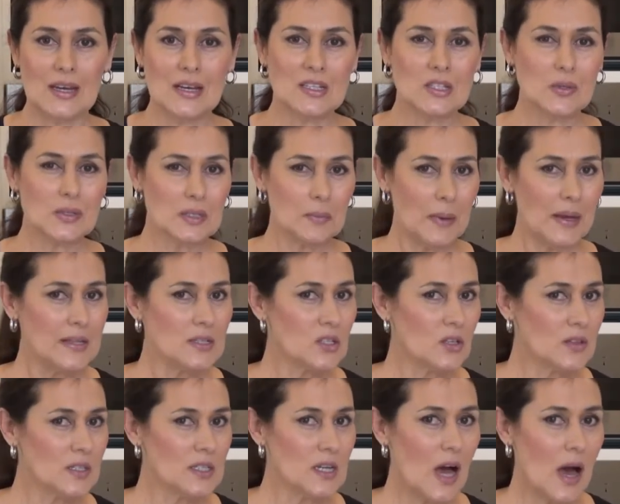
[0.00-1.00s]
So it depends
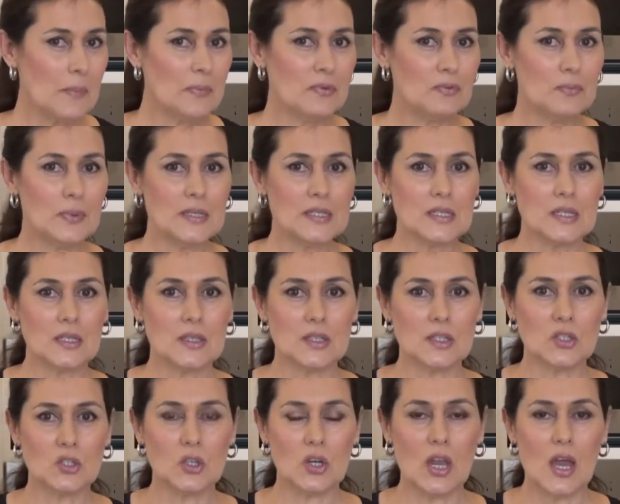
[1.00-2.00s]
on the type of biscuit
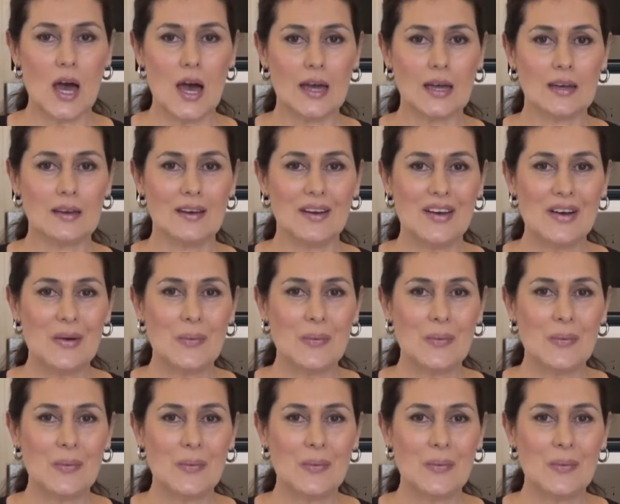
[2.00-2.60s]
that you like.